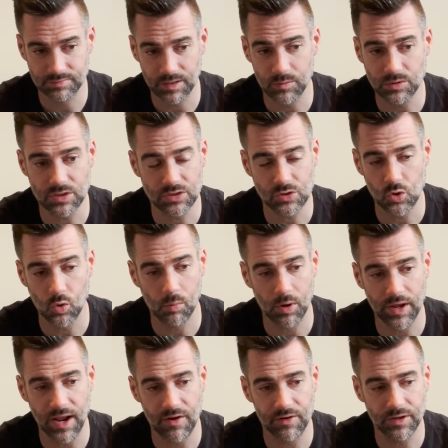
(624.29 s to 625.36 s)
It was a
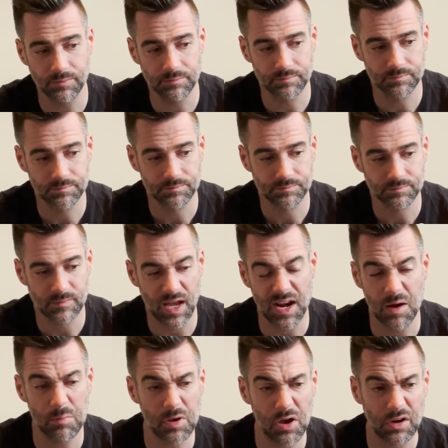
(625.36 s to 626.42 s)
schoolboy error, and
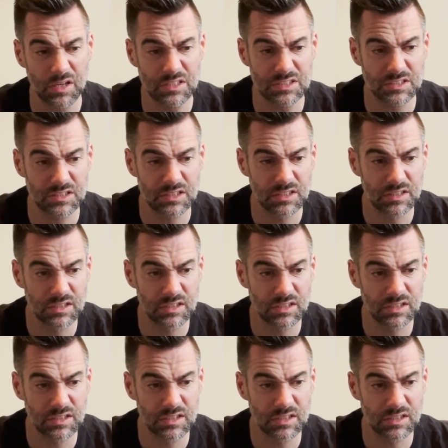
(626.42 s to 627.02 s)
I'll be honest,